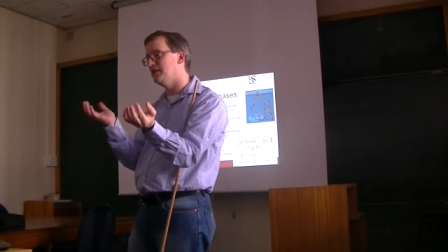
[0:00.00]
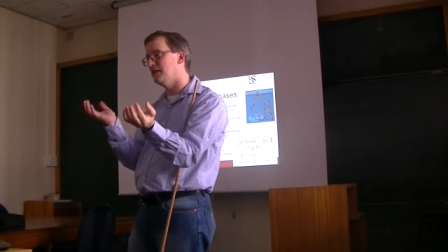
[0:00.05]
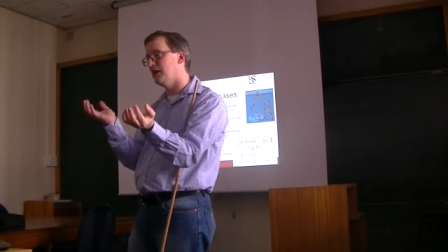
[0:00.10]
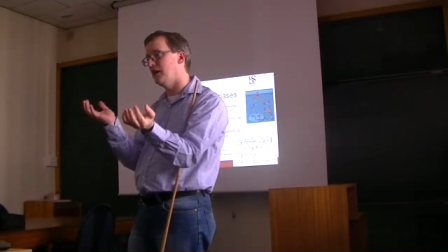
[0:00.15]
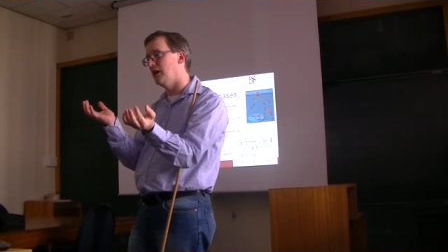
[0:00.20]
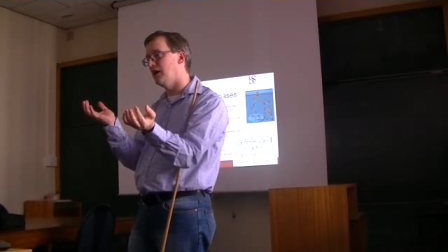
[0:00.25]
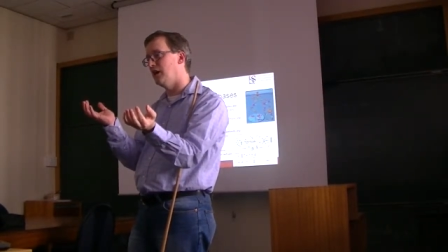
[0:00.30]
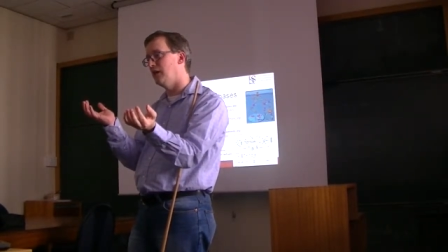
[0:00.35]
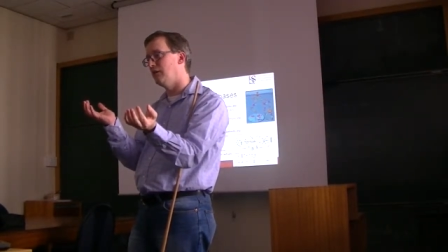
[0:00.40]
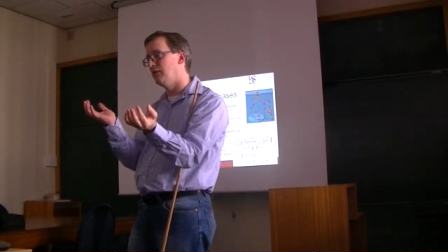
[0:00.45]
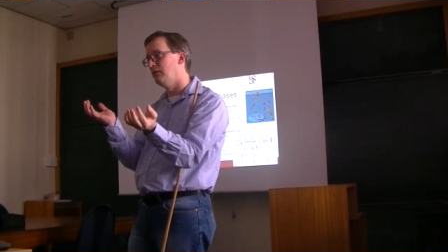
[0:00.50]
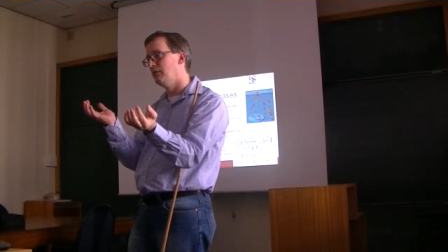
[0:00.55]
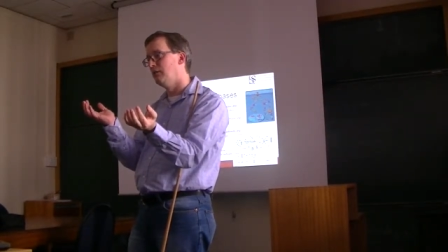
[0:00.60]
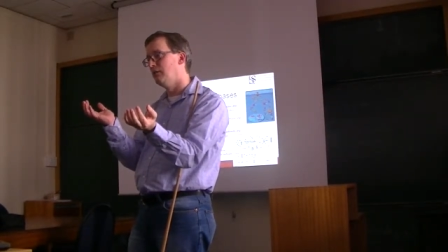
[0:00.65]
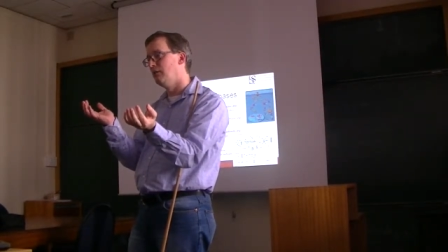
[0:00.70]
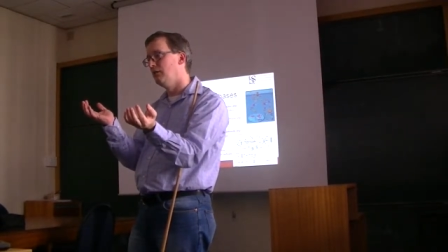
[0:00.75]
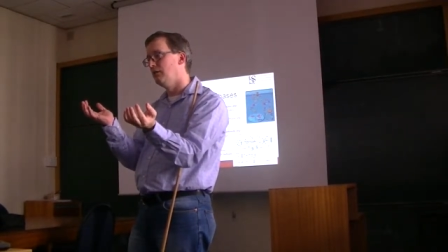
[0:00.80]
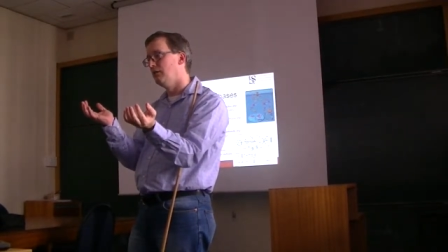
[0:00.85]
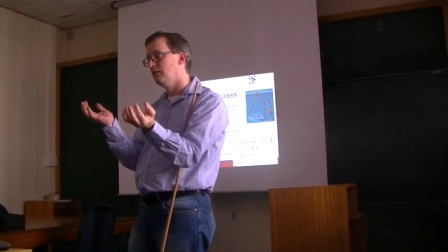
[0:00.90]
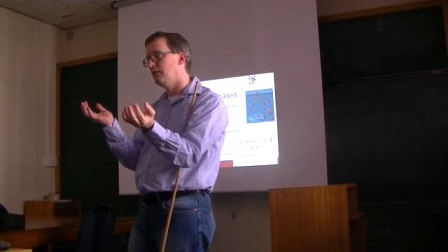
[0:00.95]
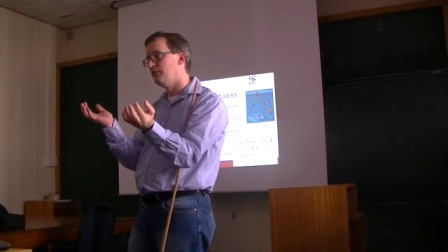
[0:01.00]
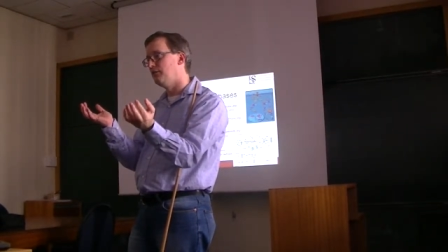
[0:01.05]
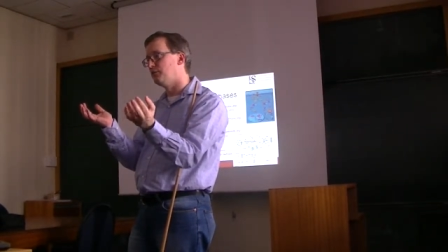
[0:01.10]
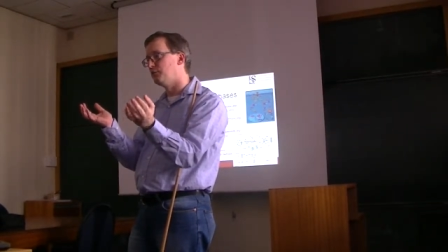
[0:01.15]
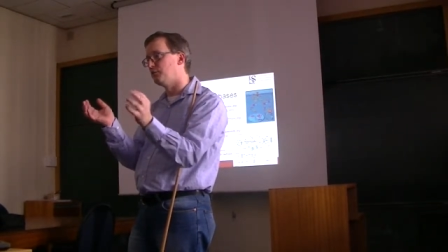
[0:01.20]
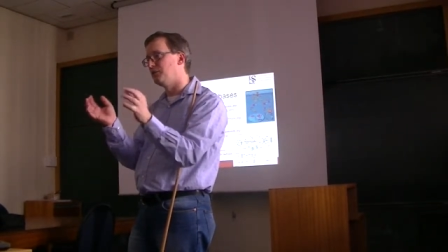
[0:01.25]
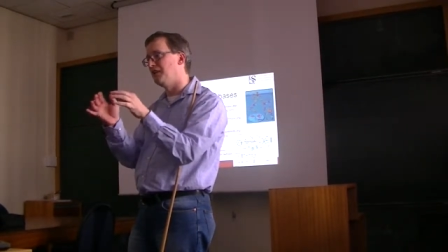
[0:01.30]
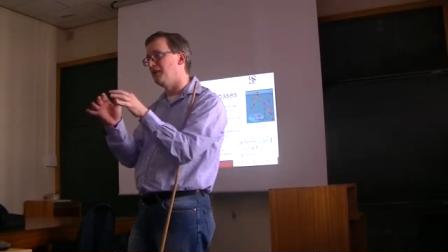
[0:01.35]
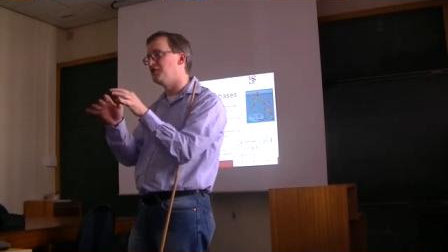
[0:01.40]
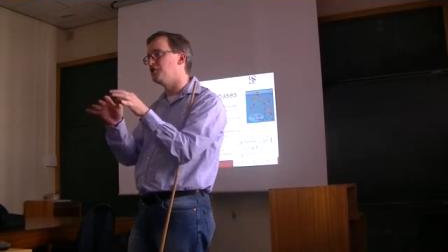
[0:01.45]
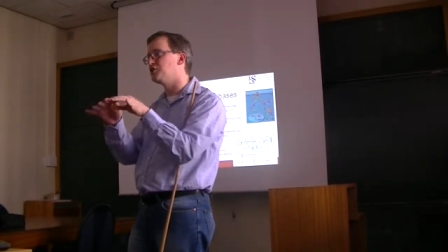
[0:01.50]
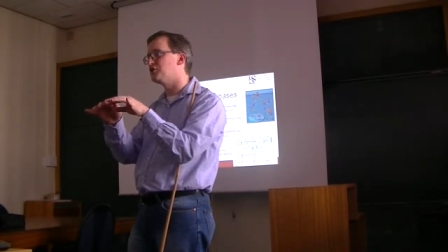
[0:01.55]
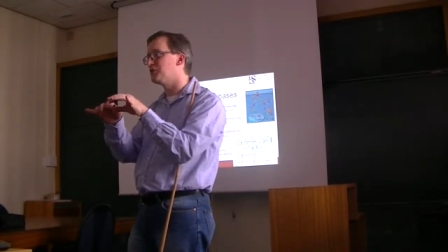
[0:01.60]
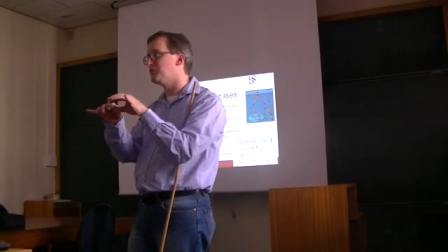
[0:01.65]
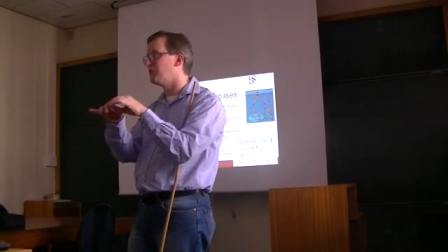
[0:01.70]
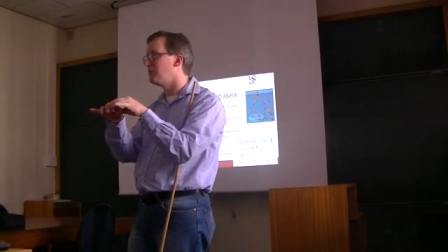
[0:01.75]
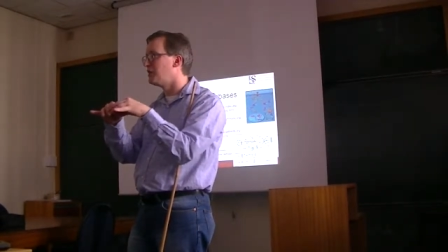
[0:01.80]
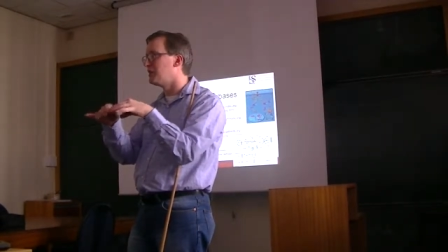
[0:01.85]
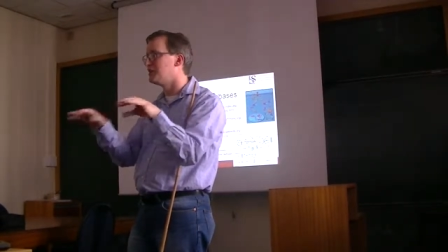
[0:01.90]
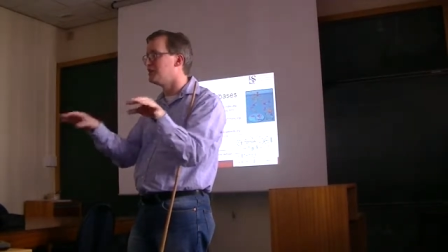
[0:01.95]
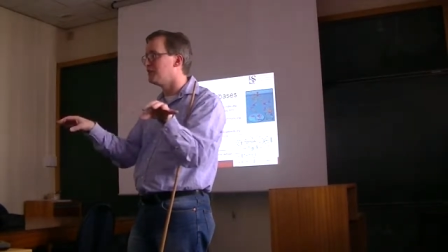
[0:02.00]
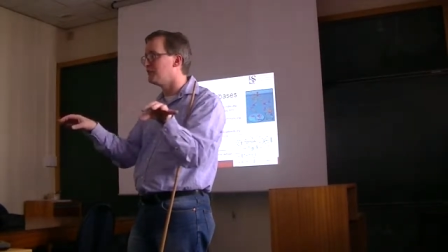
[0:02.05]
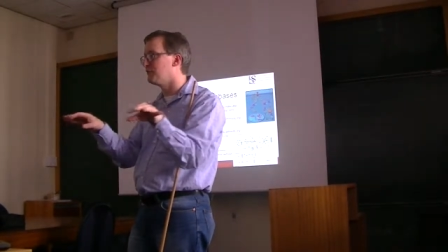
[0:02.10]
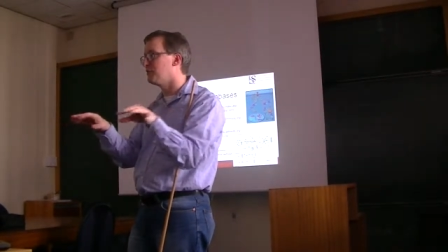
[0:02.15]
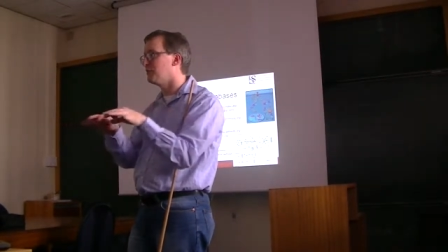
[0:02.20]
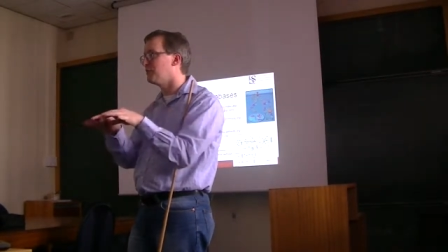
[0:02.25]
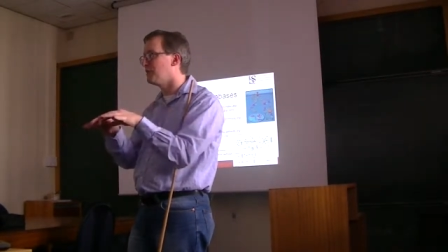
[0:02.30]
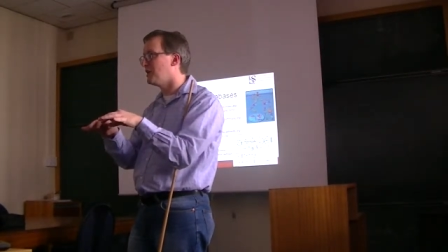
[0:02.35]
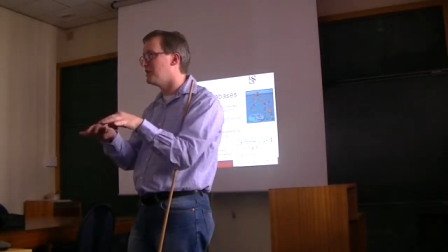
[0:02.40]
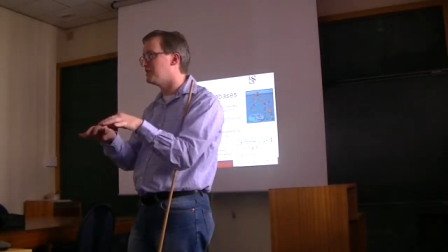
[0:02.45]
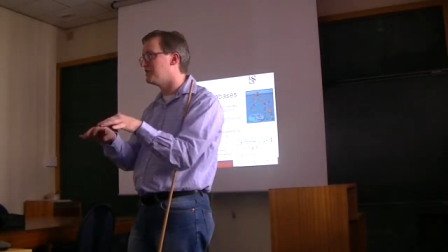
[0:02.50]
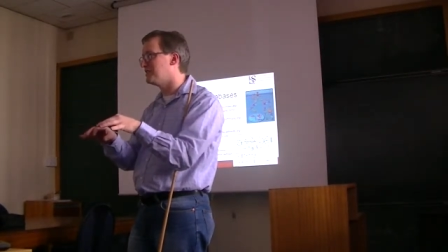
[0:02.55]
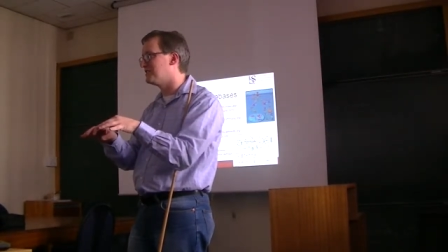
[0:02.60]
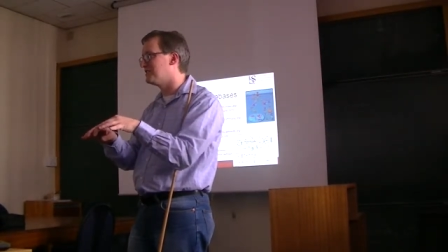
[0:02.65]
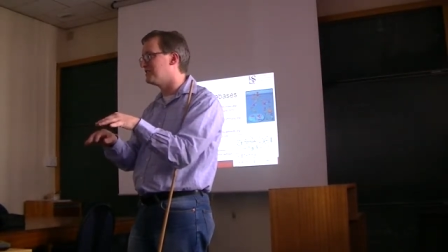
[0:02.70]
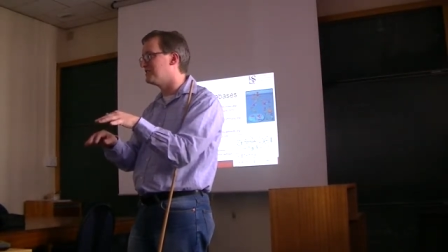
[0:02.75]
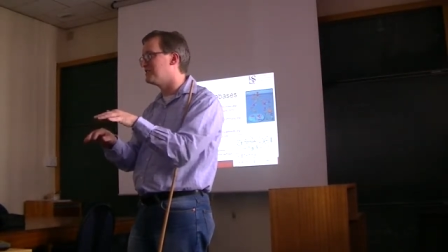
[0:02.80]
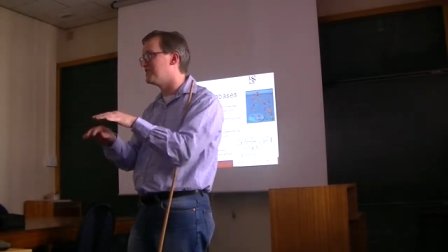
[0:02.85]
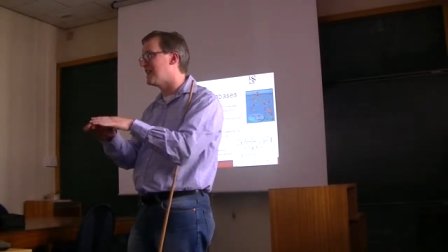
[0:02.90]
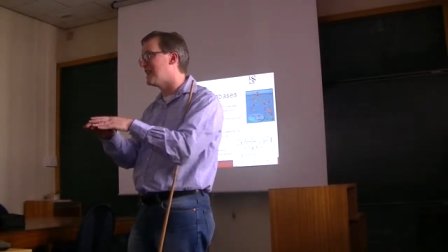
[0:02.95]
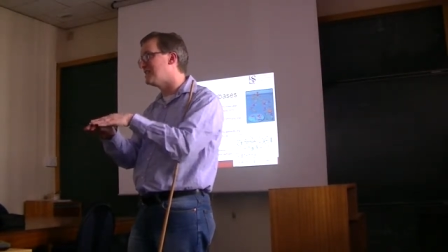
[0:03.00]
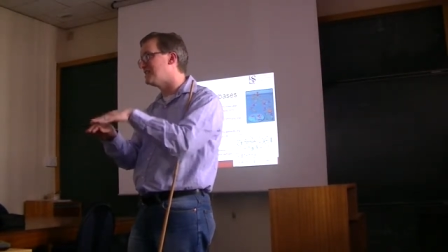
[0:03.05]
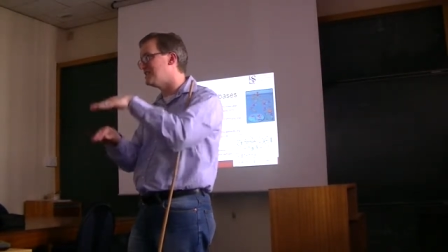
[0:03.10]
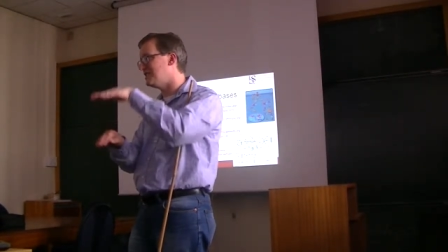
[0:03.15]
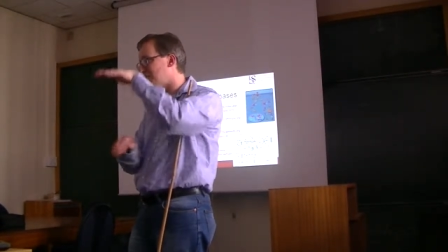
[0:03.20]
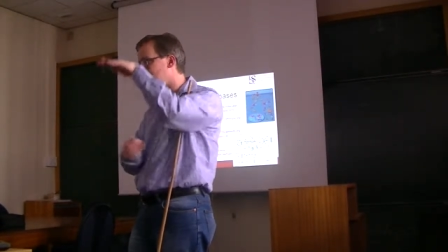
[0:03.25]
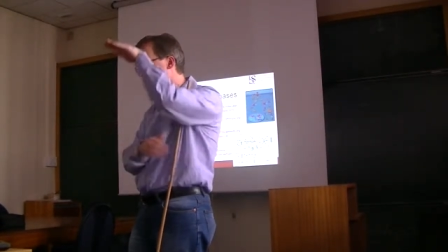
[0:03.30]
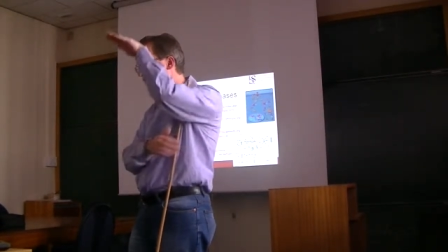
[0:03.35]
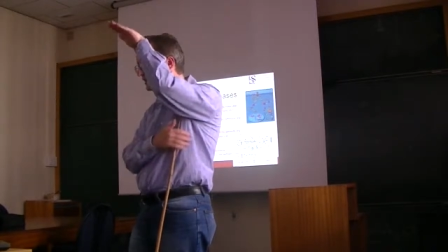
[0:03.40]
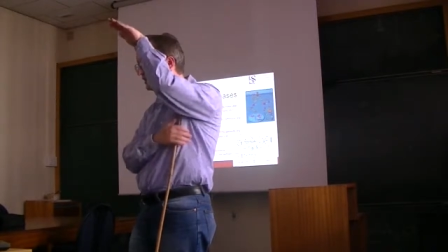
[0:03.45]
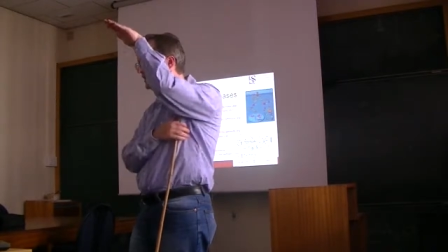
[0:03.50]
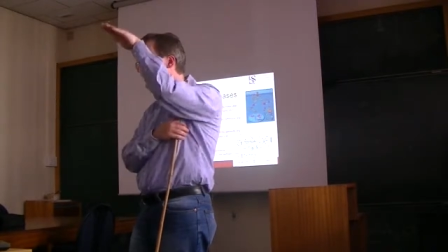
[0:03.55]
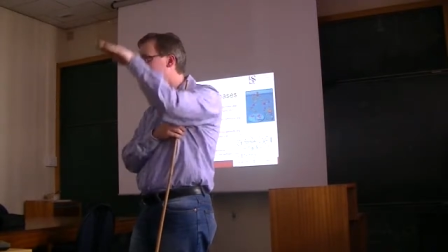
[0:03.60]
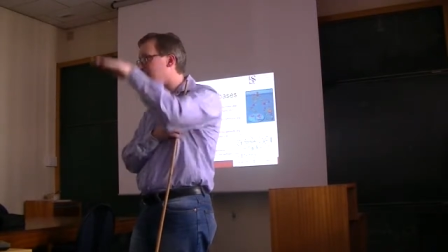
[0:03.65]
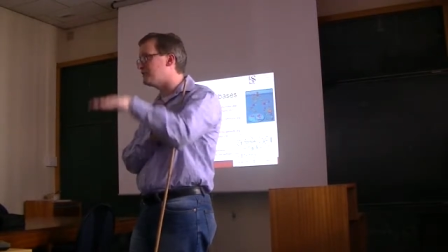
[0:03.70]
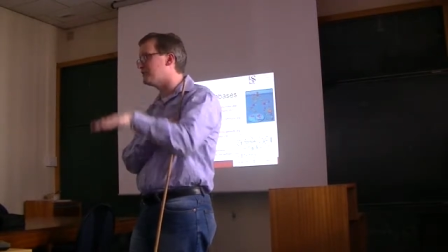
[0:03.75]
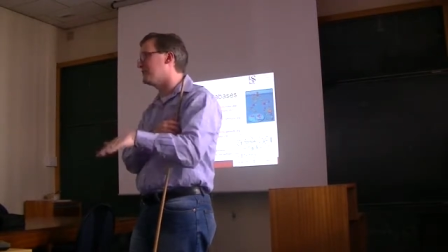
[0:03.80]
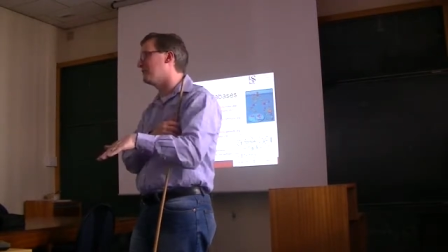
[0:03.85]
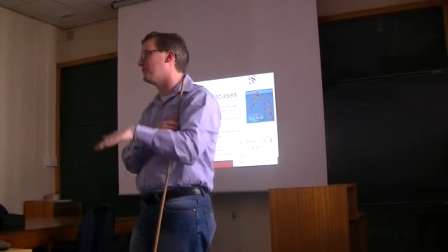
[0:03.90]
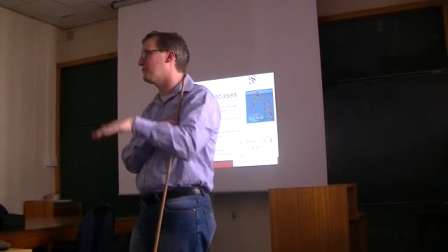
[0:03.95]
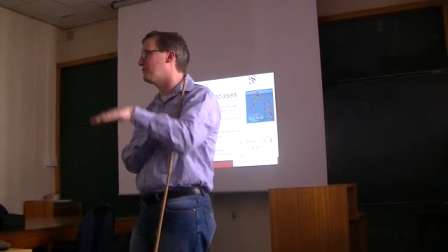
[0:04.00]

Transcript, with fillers: the relationship among different processes at different levels of